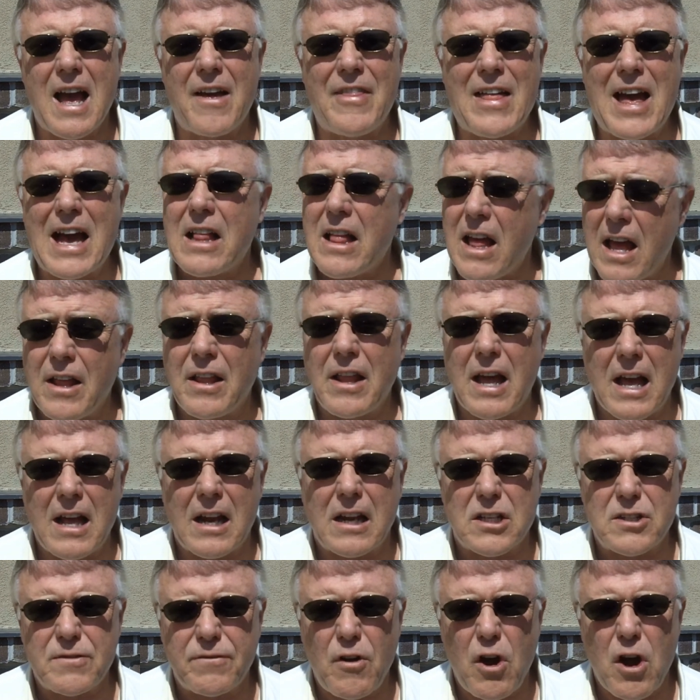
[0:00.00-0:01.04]
And that and,
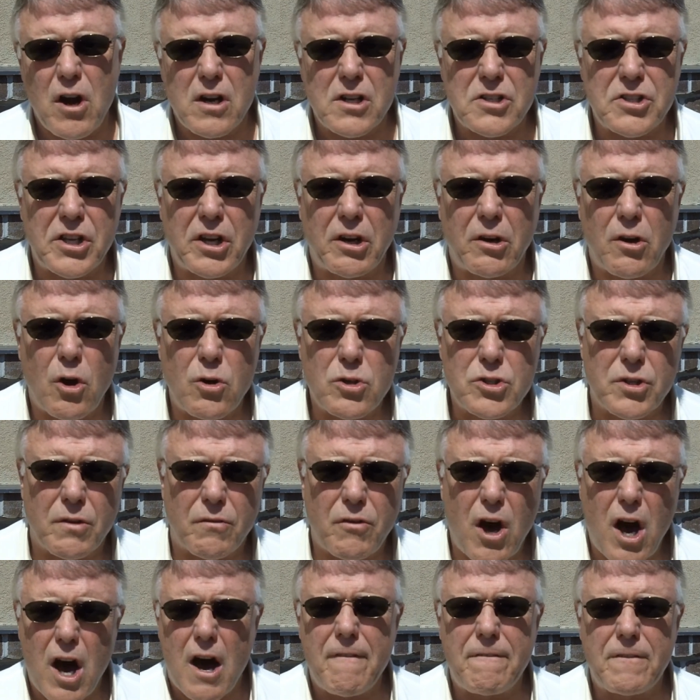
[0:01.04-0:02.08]
and as far as their oaths
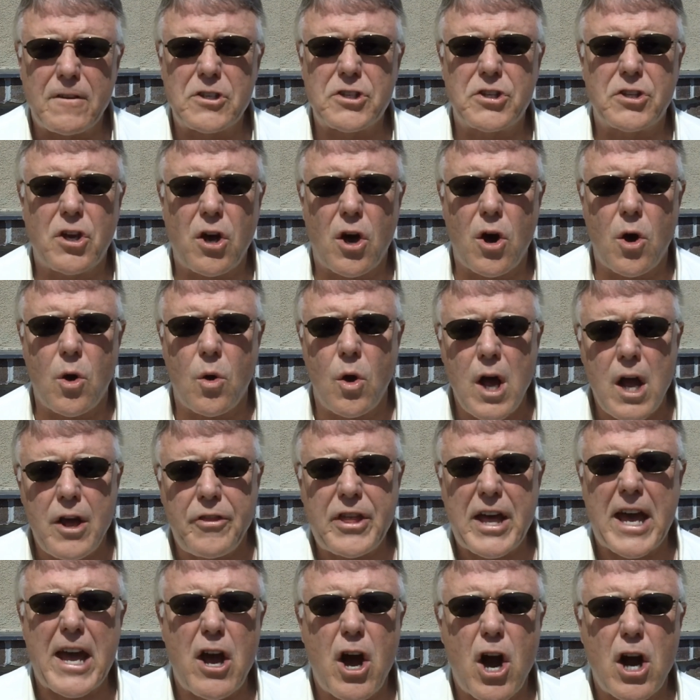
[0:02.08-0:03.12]
of office go,
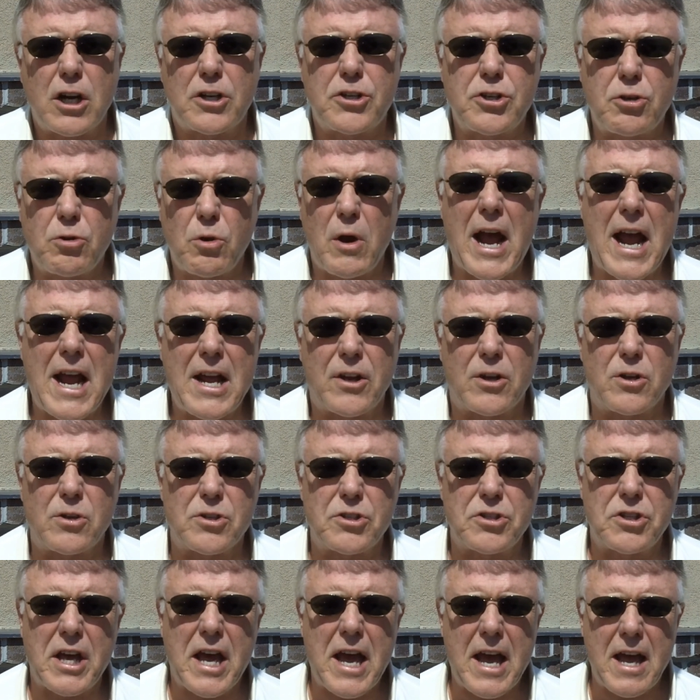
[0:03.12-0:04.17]
they are
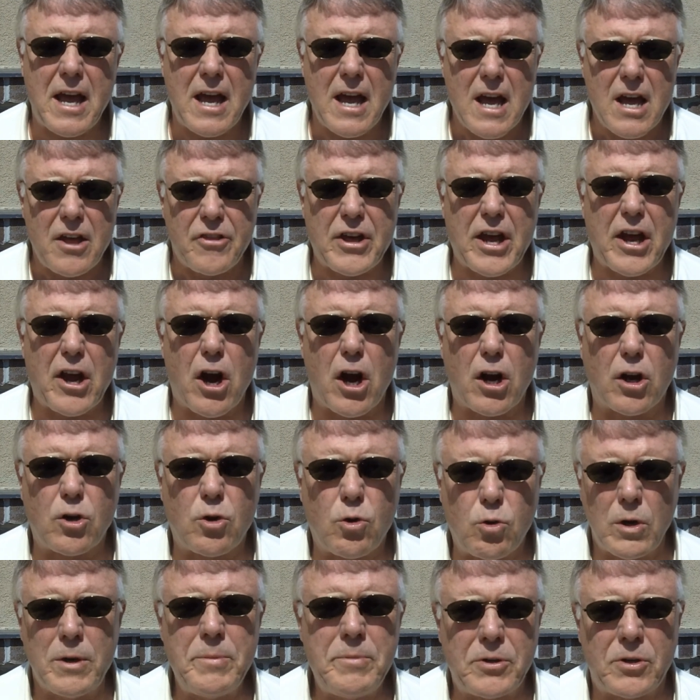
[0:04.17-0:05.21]
traitors. They they are
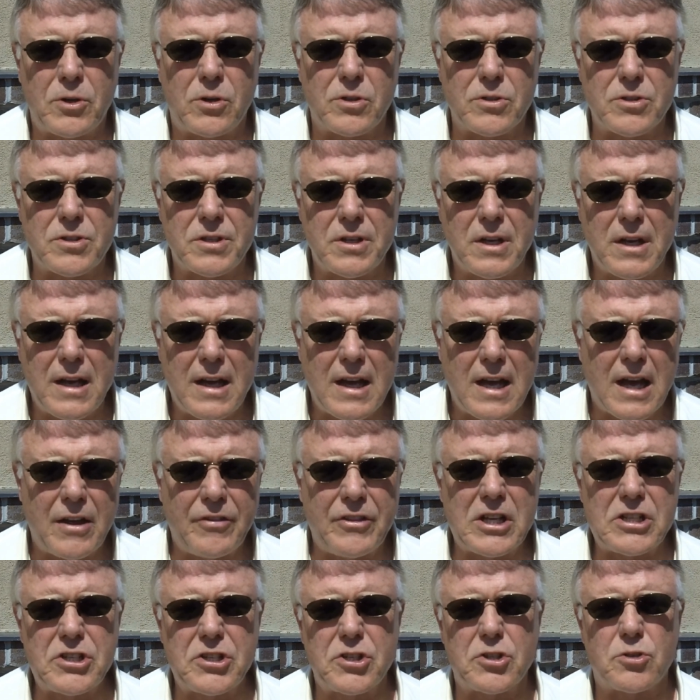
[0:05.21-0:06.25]
criminals.
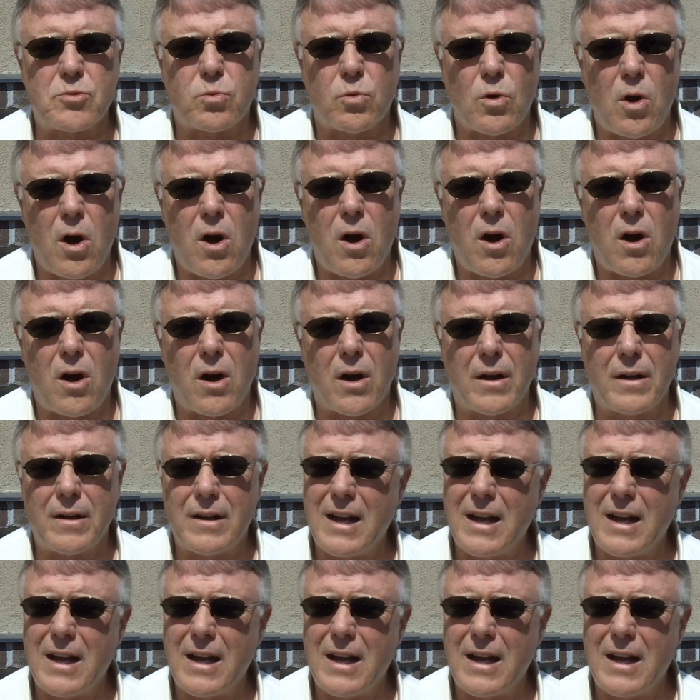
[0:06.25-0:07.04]
And this is wrong.